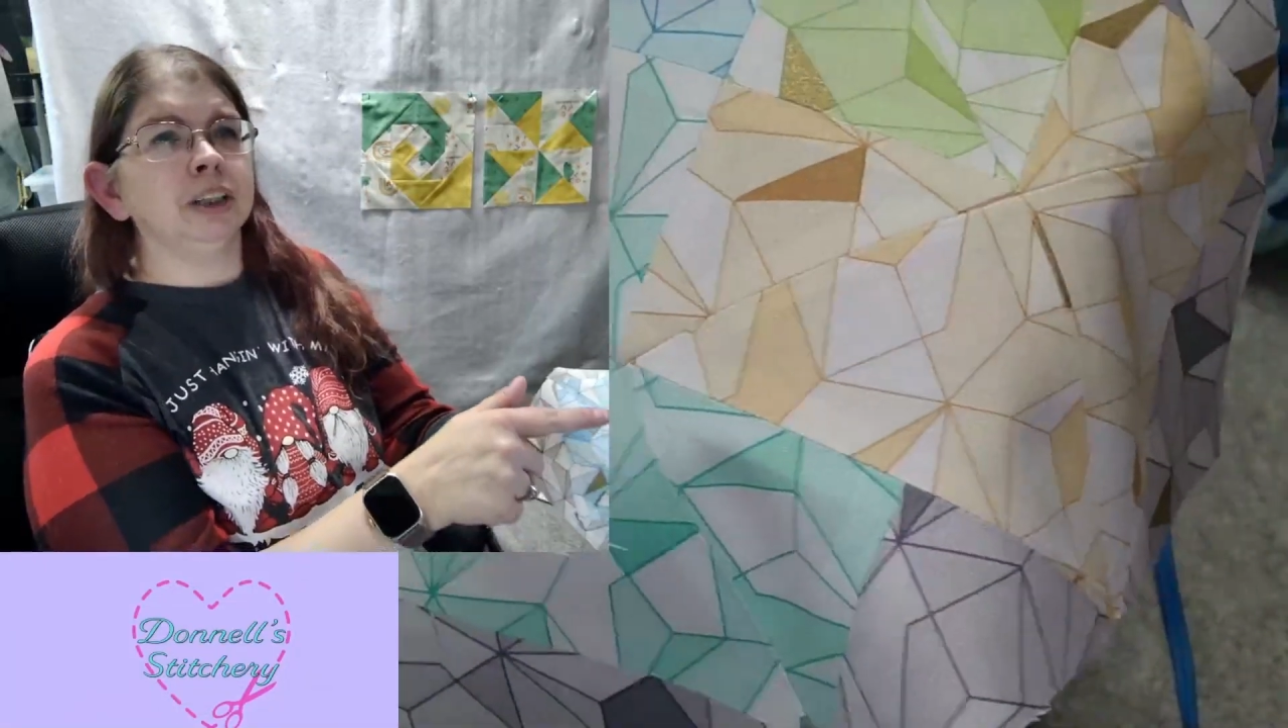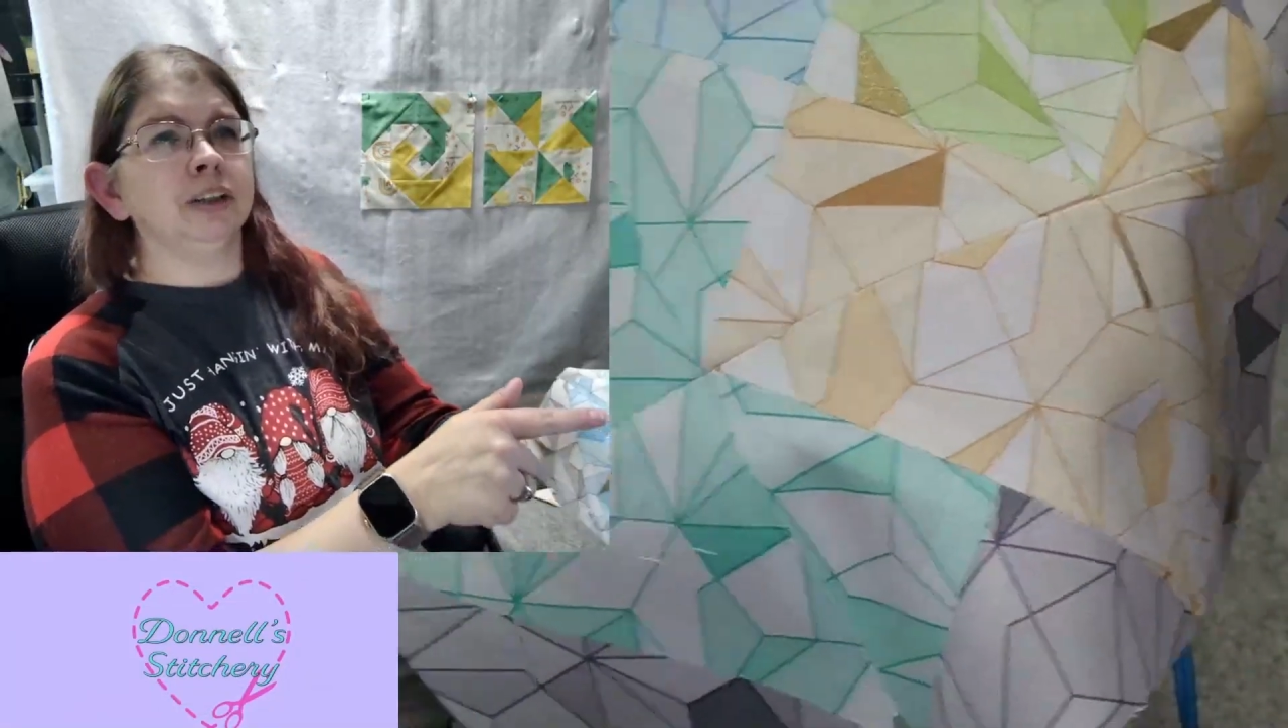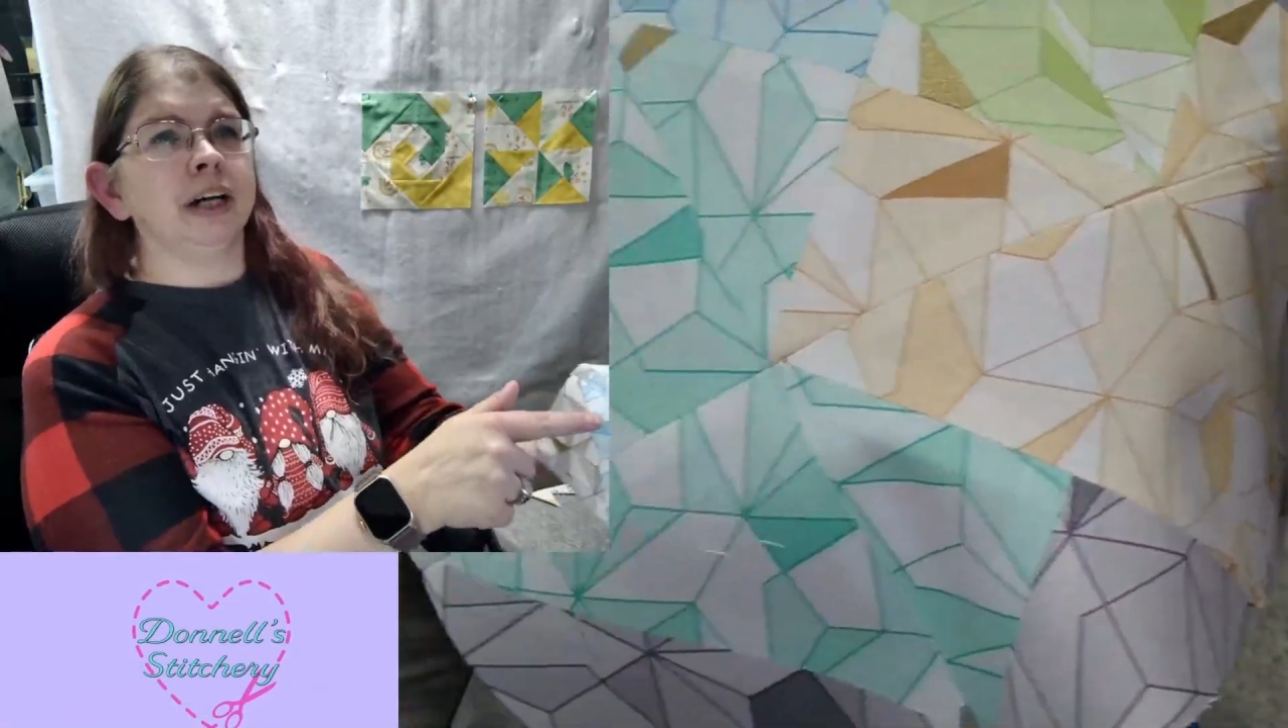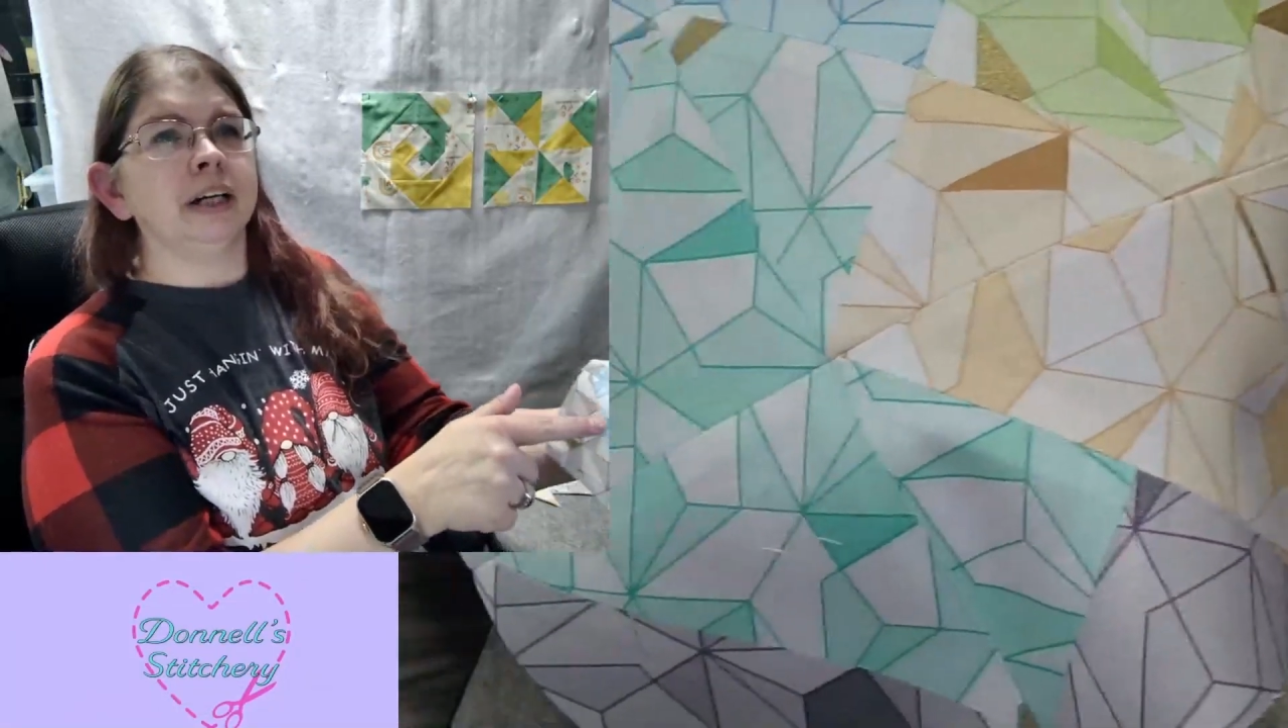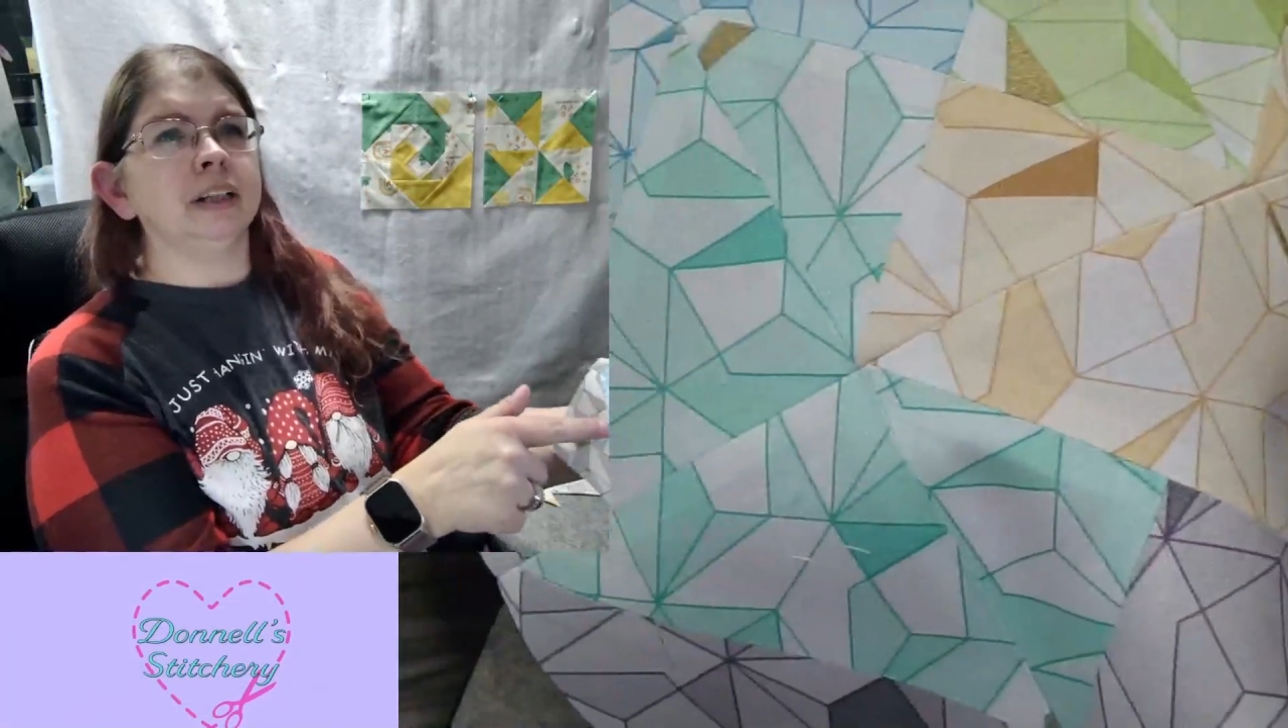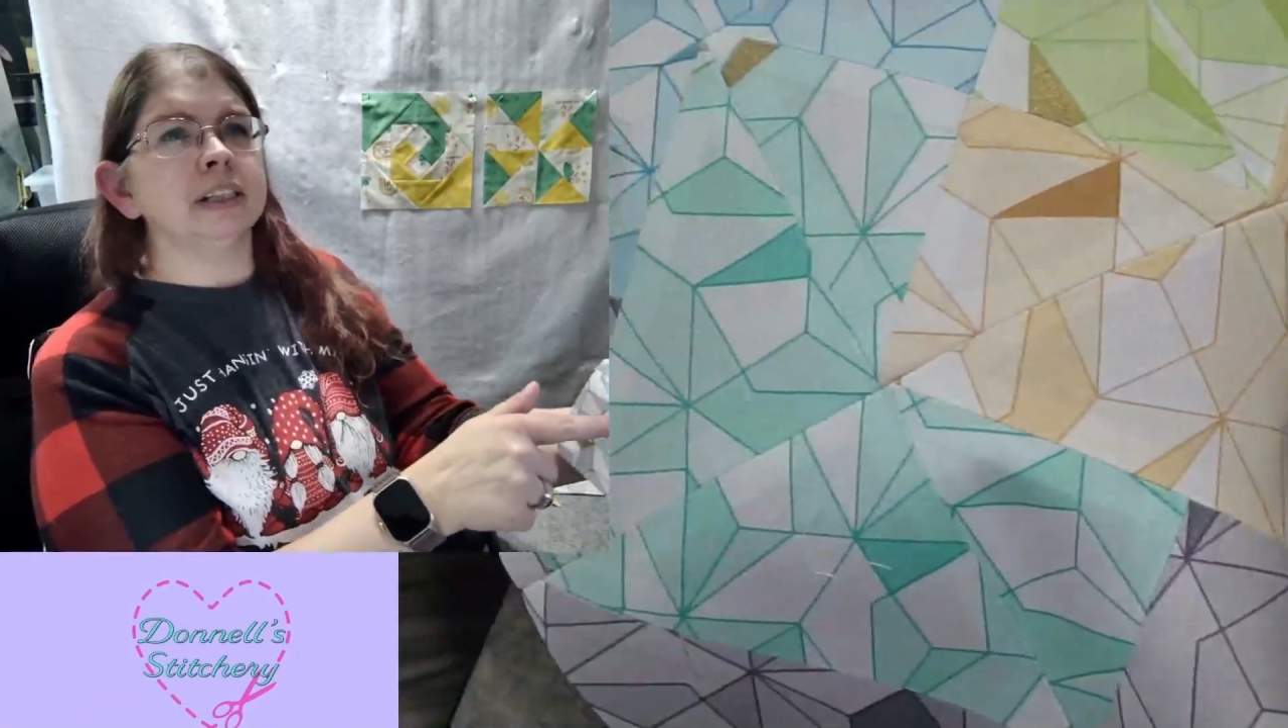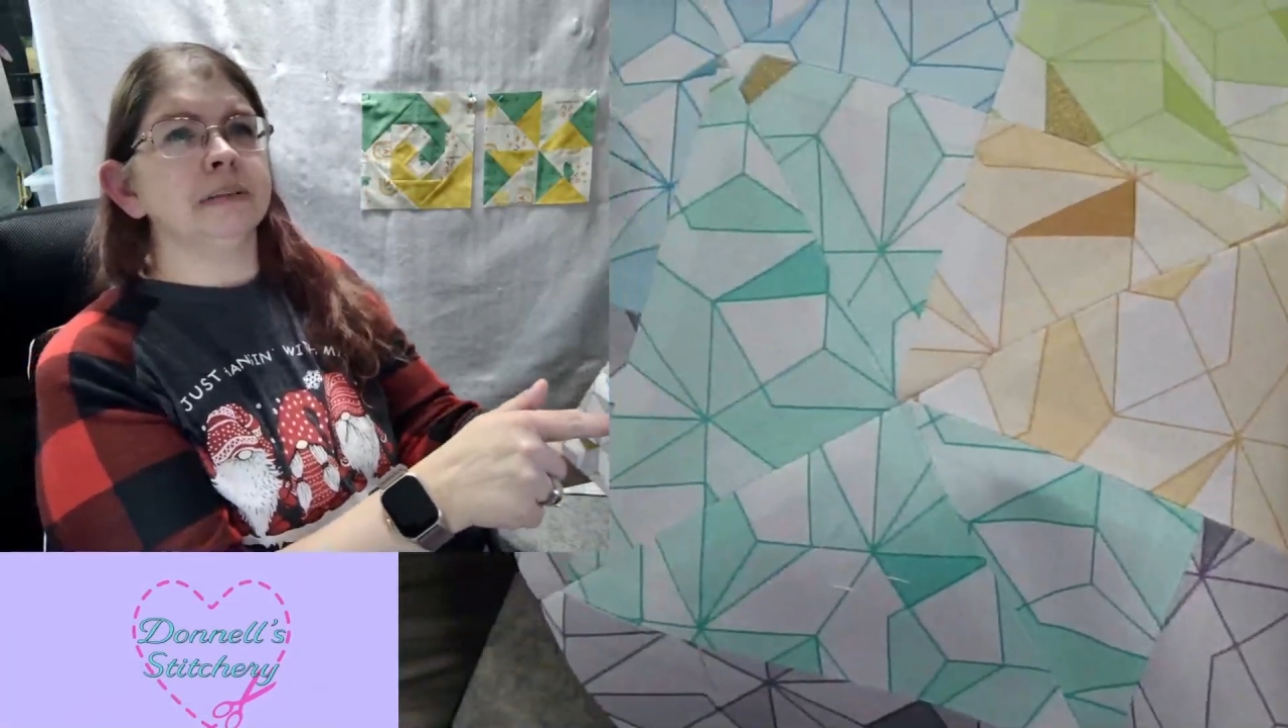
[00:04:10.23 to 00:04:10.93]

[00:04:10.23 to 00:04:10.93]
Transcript: triangles.